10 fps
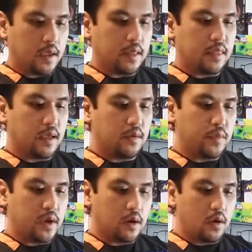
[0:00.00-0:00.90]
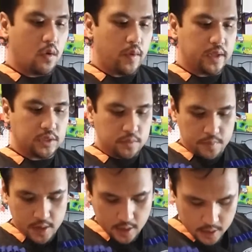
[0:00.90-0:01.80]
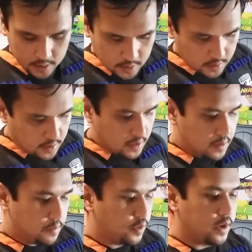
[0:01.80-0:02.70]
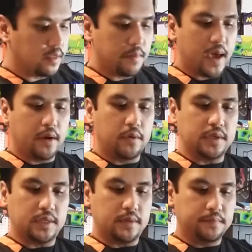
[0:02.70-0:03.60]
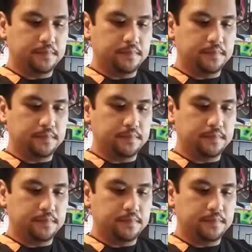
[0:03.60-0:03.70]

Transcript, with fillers: And then we are going to be putting the batteries in.